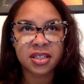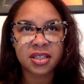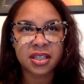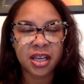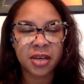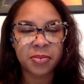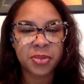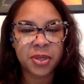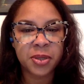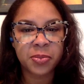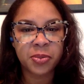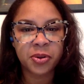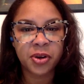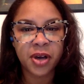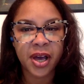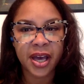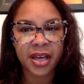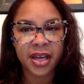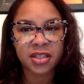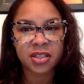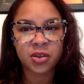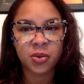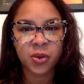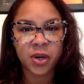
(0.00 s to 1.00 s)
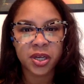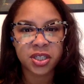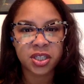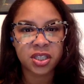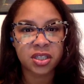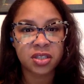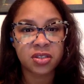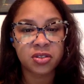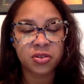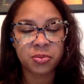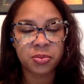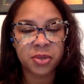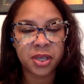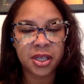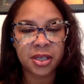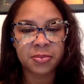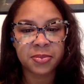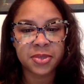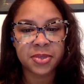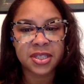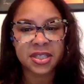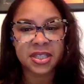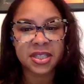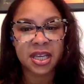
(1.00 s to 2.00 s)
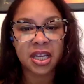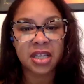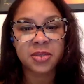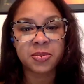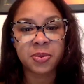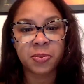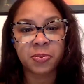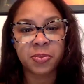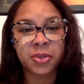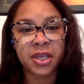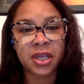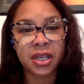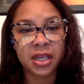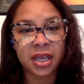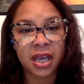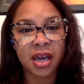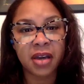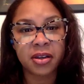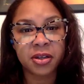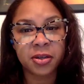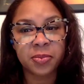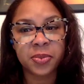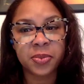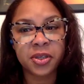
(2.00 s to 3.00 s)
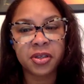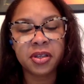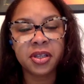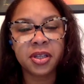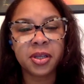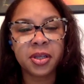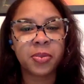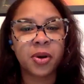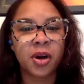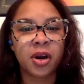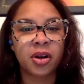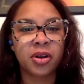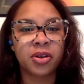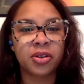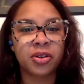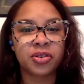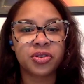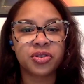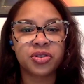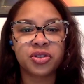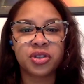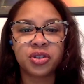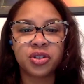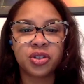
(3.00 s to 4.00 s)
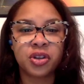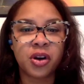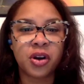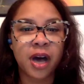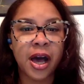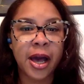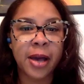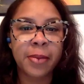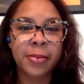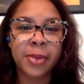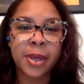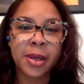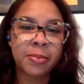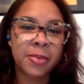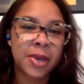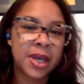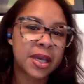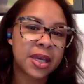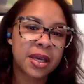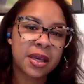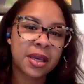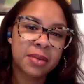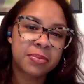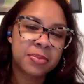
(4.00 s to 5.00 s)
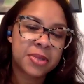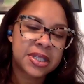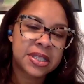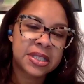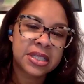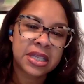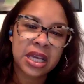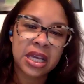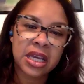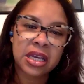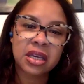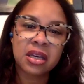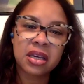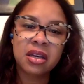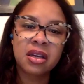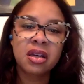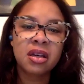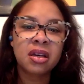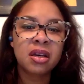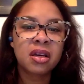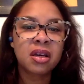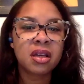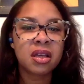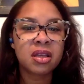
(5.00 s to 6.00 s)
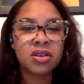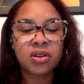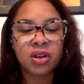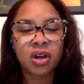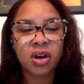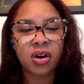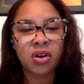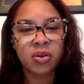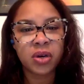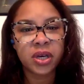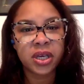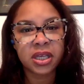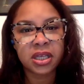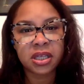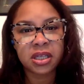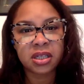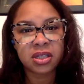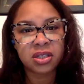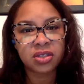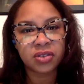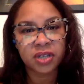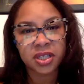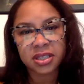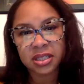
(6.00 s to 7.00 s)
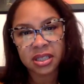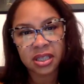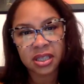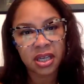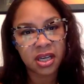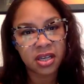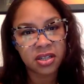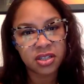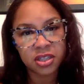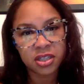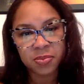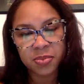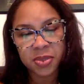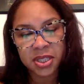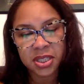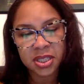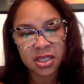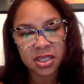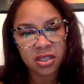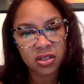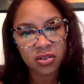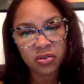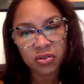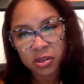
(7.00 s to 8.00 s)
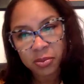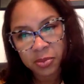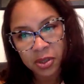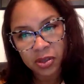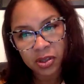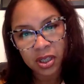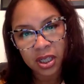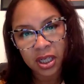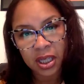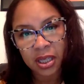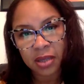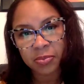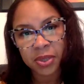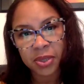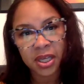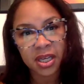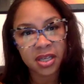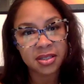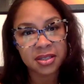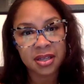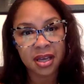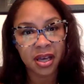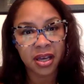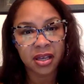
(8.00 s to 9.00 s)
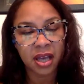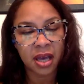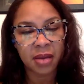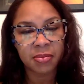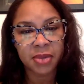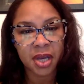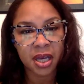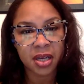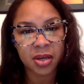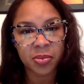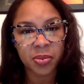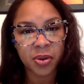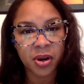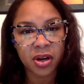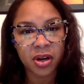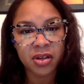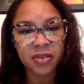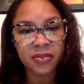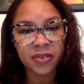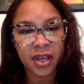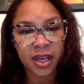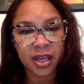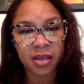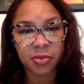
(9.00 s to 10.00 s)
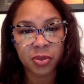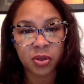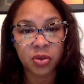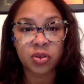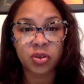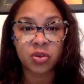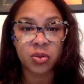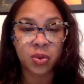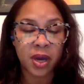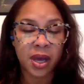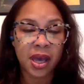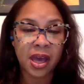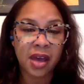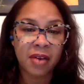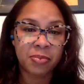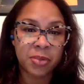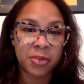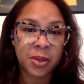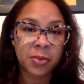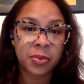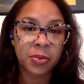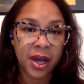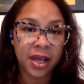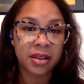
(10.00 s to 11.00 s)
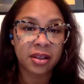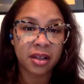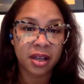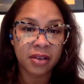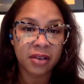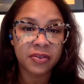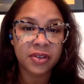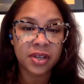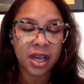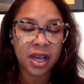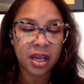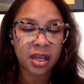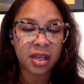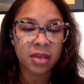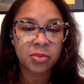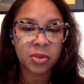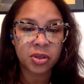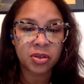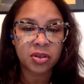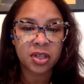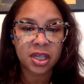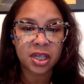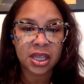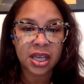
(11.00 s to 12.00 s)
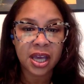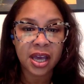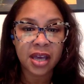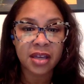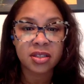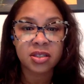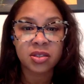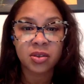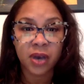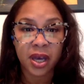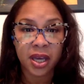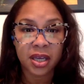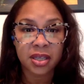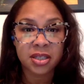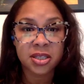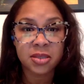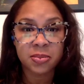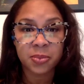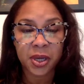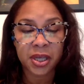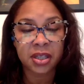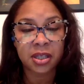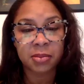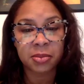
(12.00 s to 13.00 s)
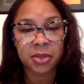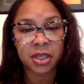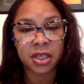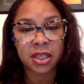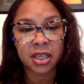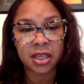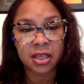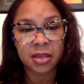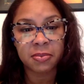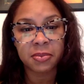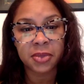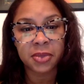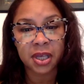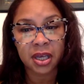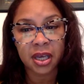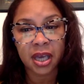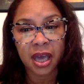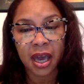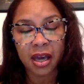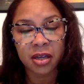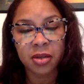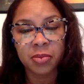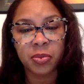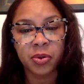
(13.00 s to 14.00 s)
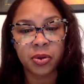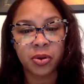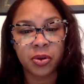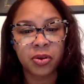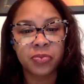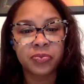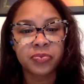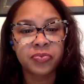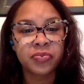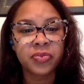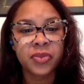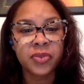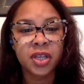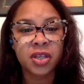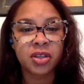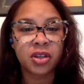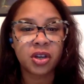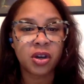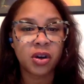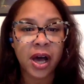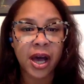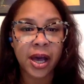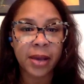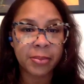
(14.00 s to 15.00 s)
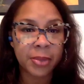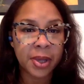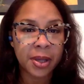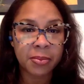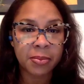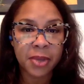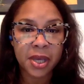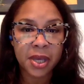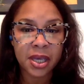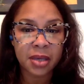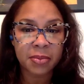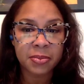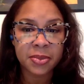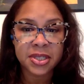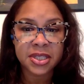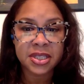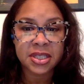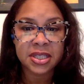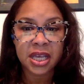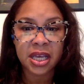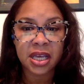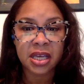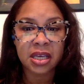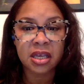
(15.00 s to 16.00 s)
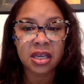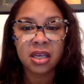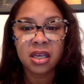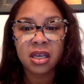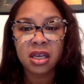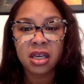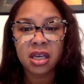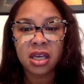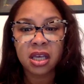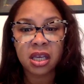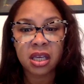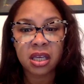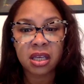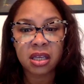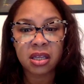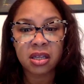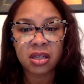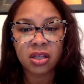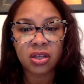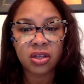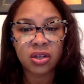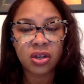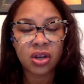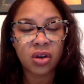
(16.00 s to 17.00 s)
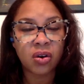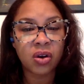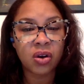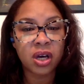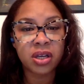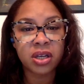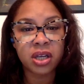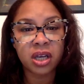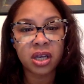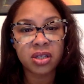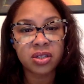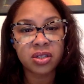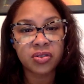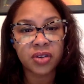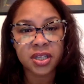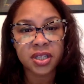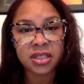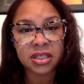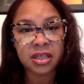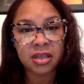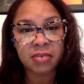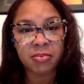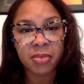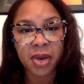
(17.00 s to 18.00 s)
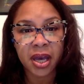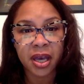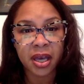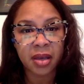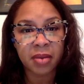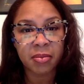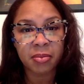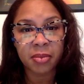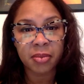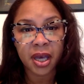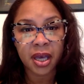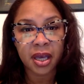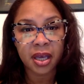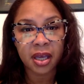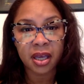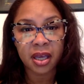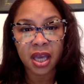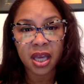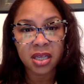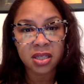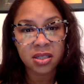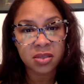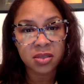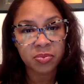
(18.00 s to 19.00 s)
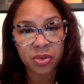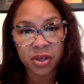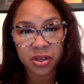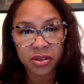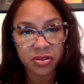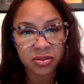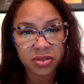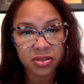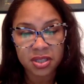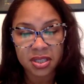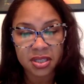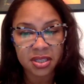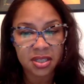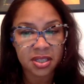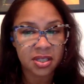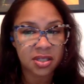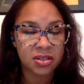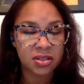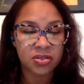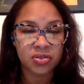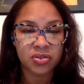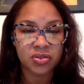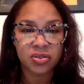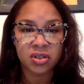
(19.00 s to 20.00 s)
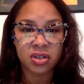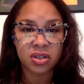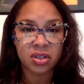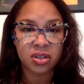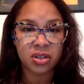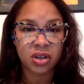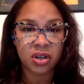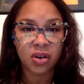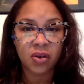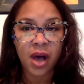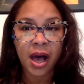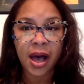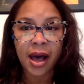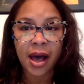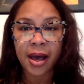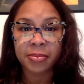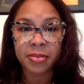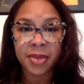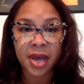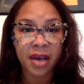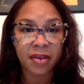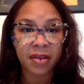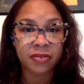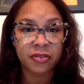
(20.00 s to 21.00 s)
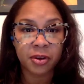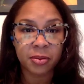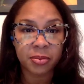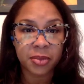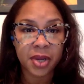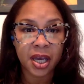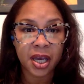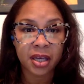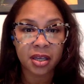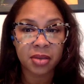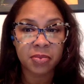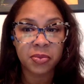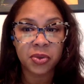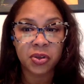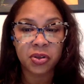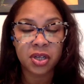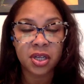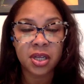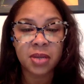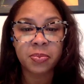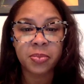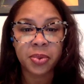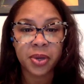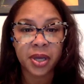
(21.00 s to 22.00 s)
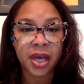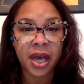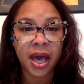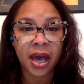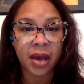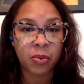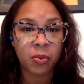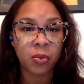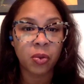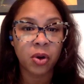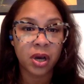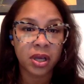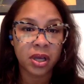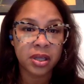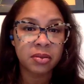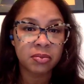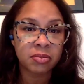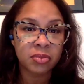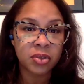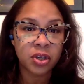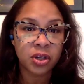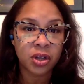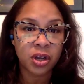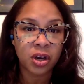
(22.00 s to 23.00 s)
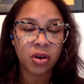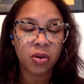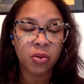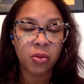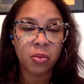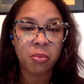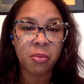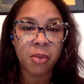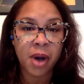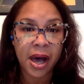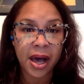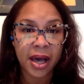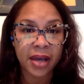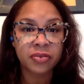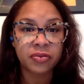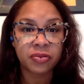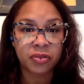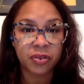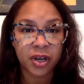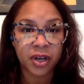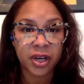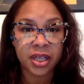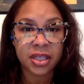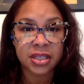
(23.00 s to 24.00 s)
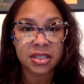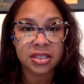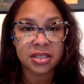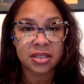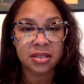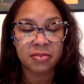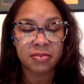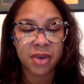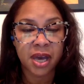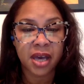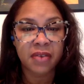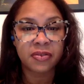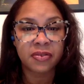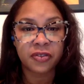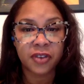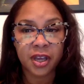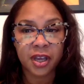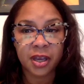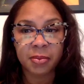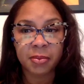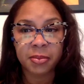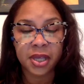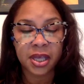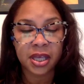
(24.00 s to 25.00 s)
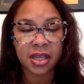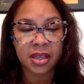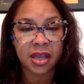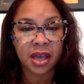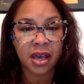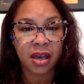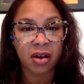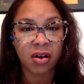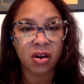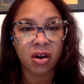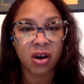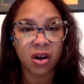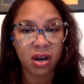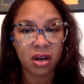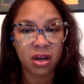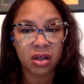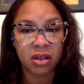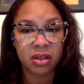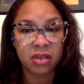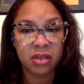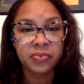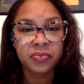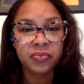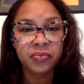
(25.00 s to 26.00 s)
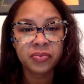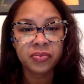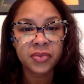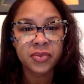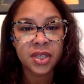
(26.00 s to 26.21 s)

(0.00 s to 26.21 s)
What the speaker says: just let people ask questions or make mistakes, but be accountability partners. I may make a mistake, in addressing the LGBTQ community because I'm not a part of that community. Do I have people I love in that community? Yes. So I expect them to keep me accountable. I may make a mistake in, addressing my Asian brothers and sisters. I'm not from that community, but I want, my friends and my family that are,